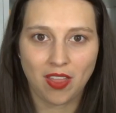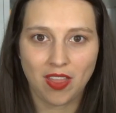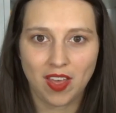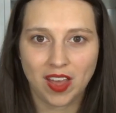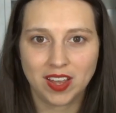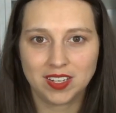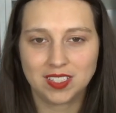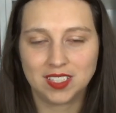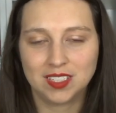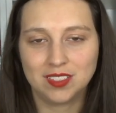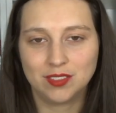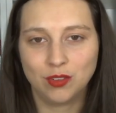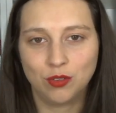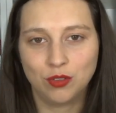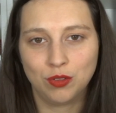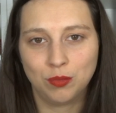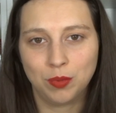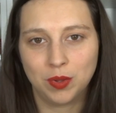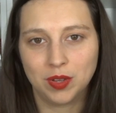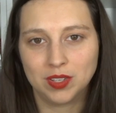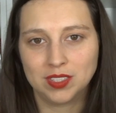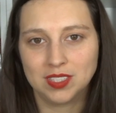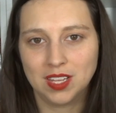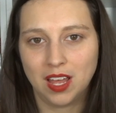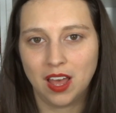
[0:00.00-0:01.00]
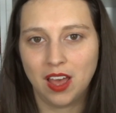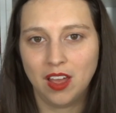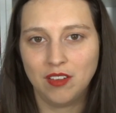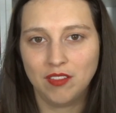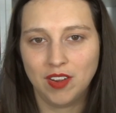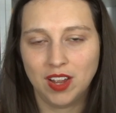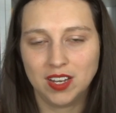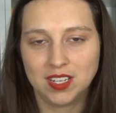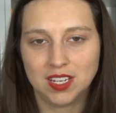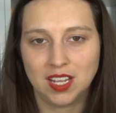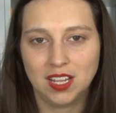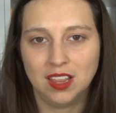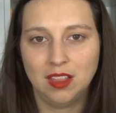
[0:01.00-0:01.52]
That is all the books that I
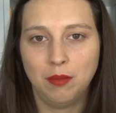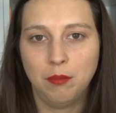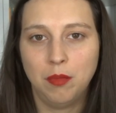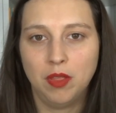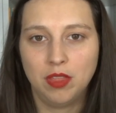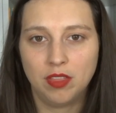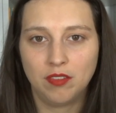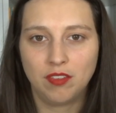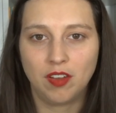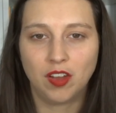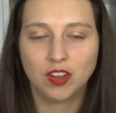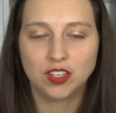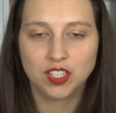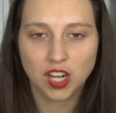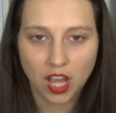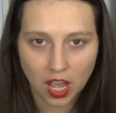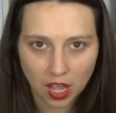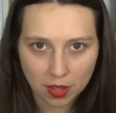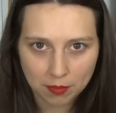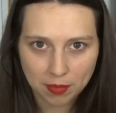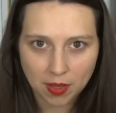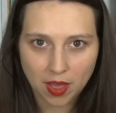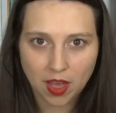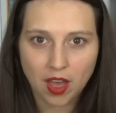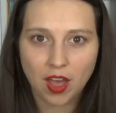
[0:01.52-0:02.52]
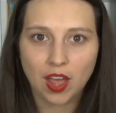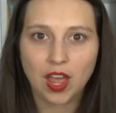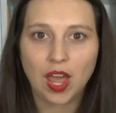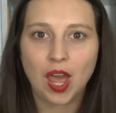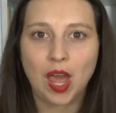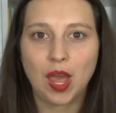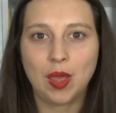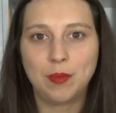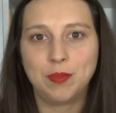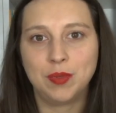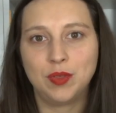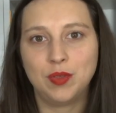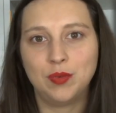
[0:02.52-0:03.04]
read in the month of October. I
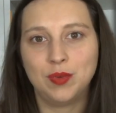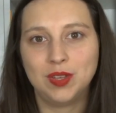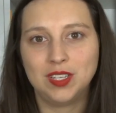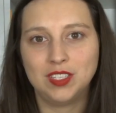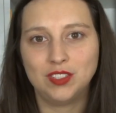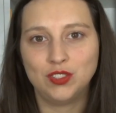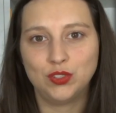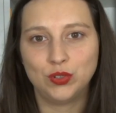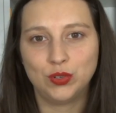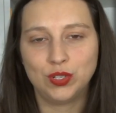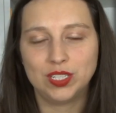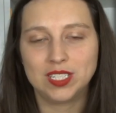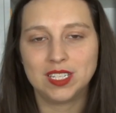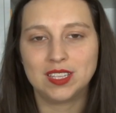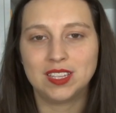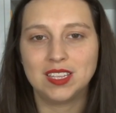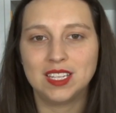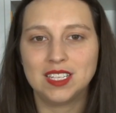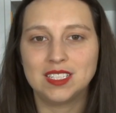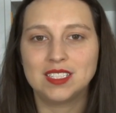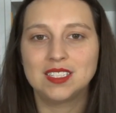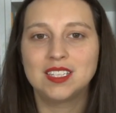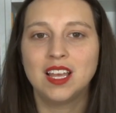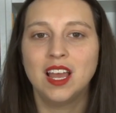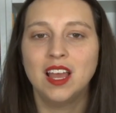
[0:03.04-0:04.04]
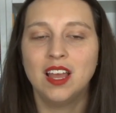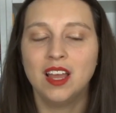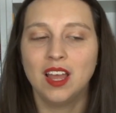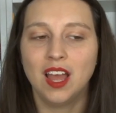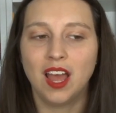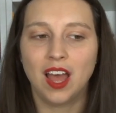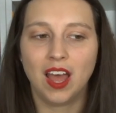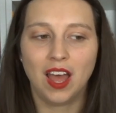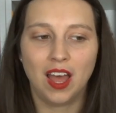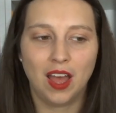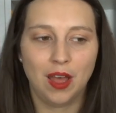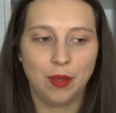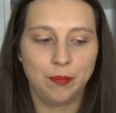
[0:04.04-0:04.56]
hope you enjoyed this
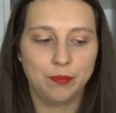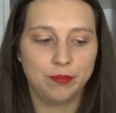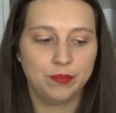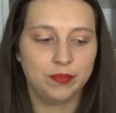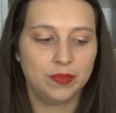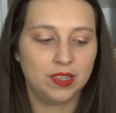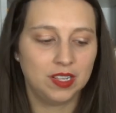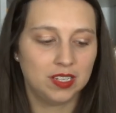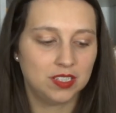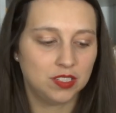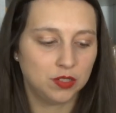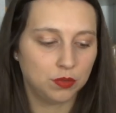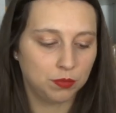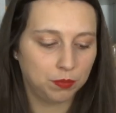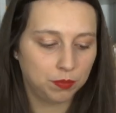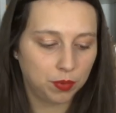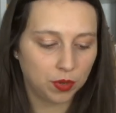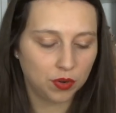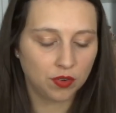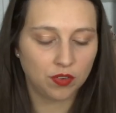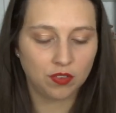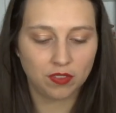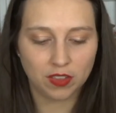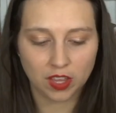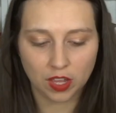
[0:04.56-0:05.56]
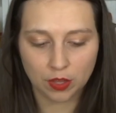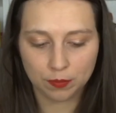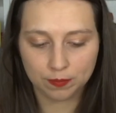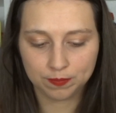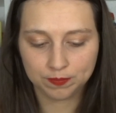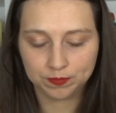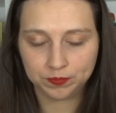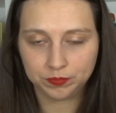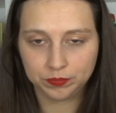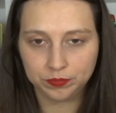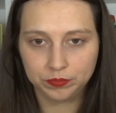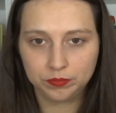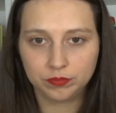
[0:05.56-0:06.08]
little book review.
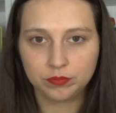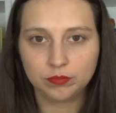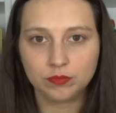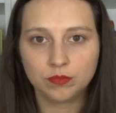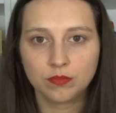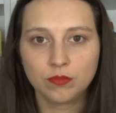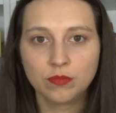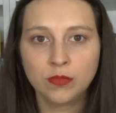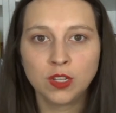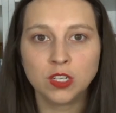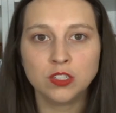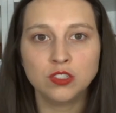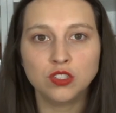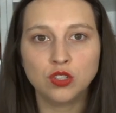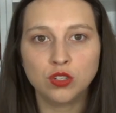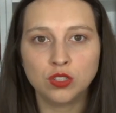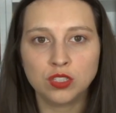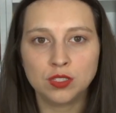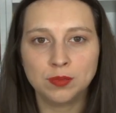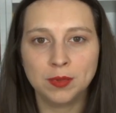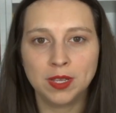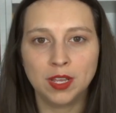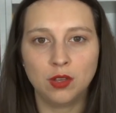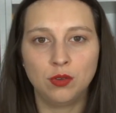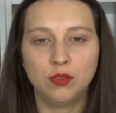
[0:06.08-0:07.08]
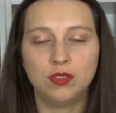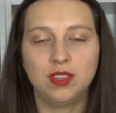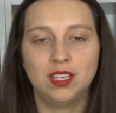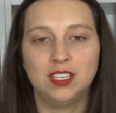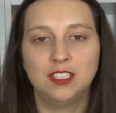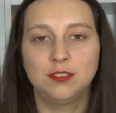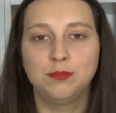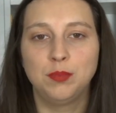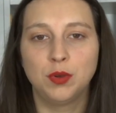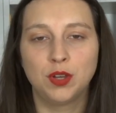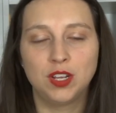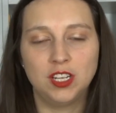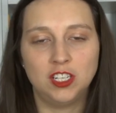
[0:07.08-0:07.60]
Talk to me all
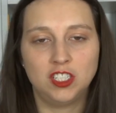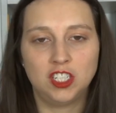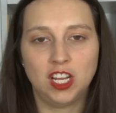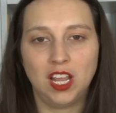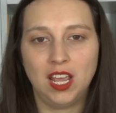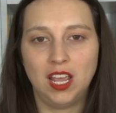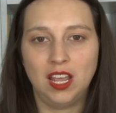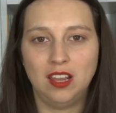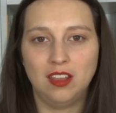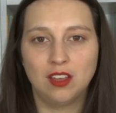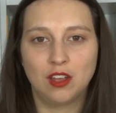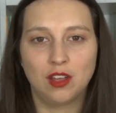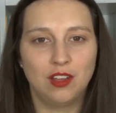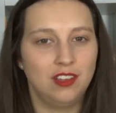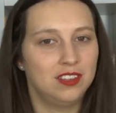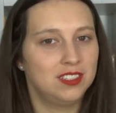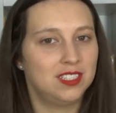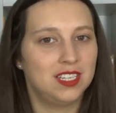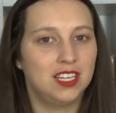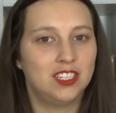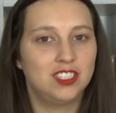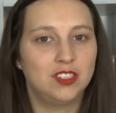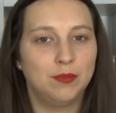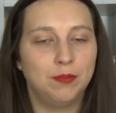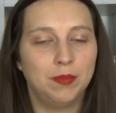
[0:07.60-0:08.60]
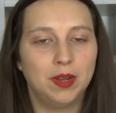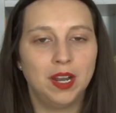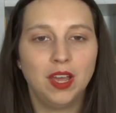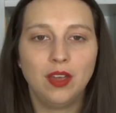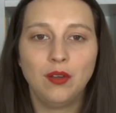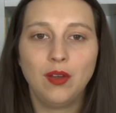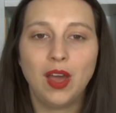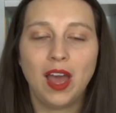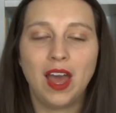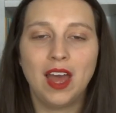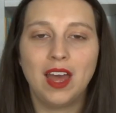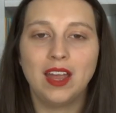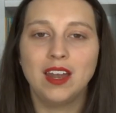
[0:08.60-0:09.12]
things bookish in the comment section
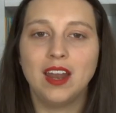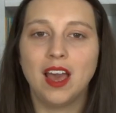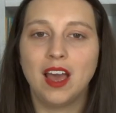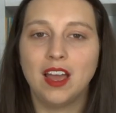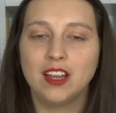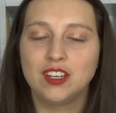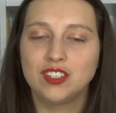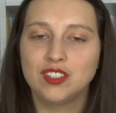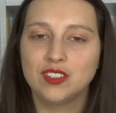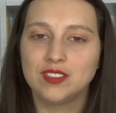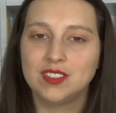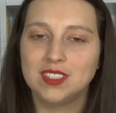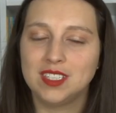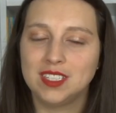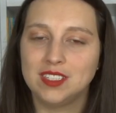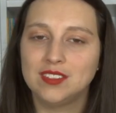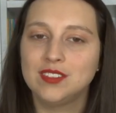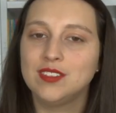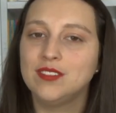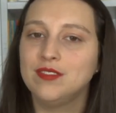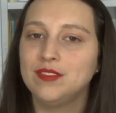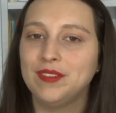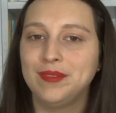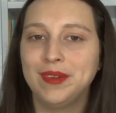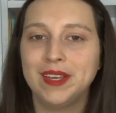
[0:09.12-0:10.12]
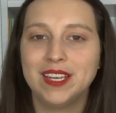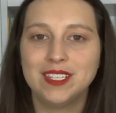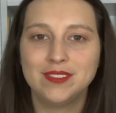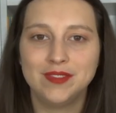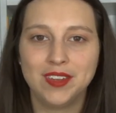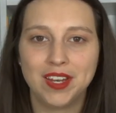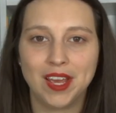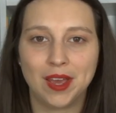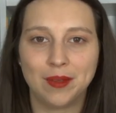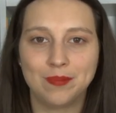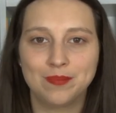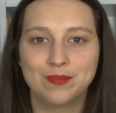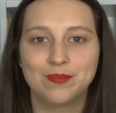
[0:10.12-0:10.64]
below, and I shall see you soon for the next
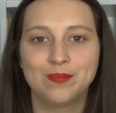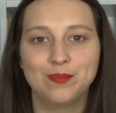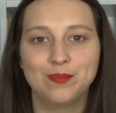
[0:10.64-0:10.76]
video.